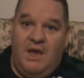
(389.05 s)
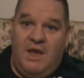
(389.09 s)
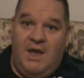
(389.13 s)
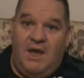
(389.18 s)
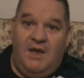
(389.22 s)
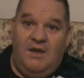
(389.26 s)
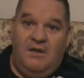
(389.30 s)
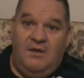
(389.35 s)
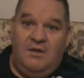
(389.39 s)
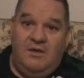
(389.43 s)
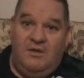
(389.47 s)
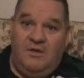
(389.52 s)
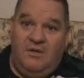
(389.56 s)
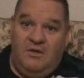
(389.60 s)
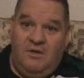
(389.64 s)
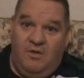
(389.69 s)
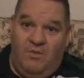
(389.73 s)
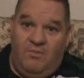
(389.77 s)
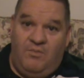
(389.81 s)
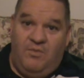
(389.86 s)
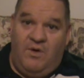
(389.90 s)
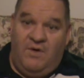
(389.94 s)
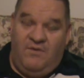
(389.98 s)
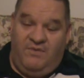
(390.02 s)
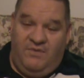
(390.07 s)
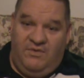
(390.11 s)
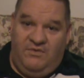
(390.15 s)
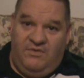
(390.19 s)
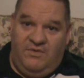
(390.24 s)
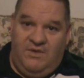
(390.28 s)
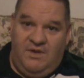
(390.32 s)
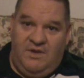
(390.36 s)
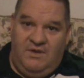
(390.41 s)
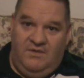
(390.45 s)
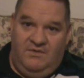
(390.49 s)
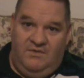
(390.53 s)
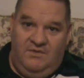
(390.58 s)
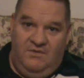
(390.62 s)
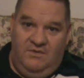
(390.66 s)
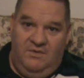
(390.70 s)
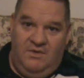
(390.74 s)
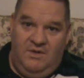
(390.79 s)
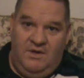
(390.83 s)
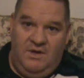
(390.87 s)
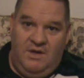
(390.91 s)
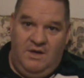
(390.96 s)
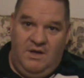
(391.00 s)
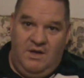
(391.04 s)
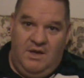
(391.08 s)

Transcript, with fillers: in your prophecies